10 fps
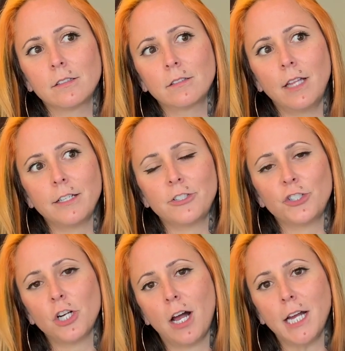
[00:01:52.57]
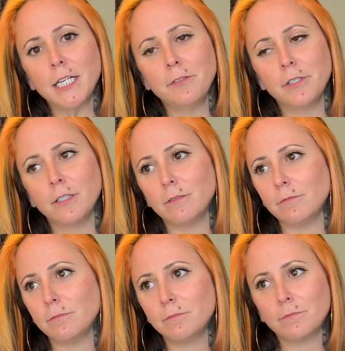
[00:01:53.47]
less shine than
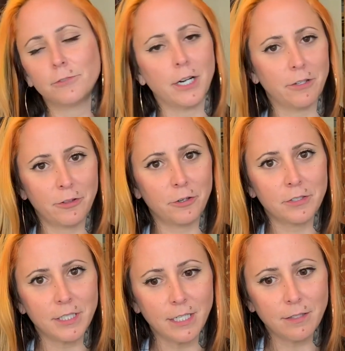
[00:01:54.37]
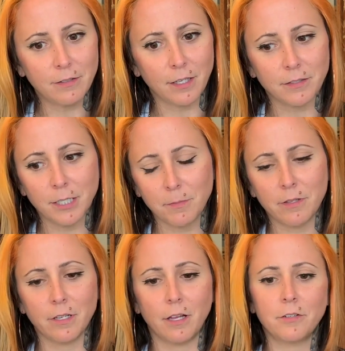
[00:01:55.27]
Friday the 13th than some of
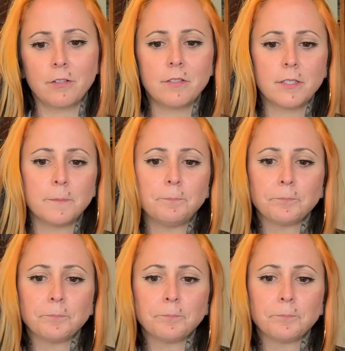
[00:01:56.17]
the others.